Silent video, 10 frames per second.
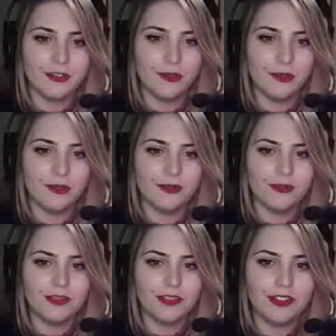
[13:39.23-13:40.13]
Cool.
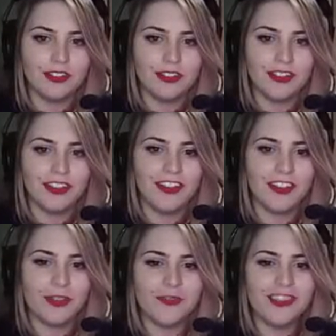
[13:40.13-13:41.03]
Oh,
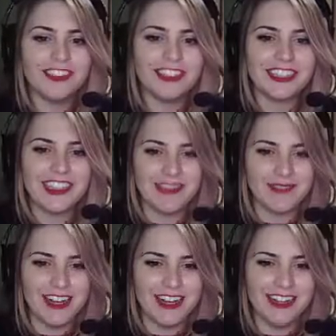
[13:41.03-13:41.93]
the music came
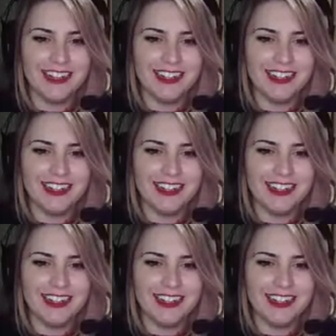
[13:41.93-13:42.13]
on.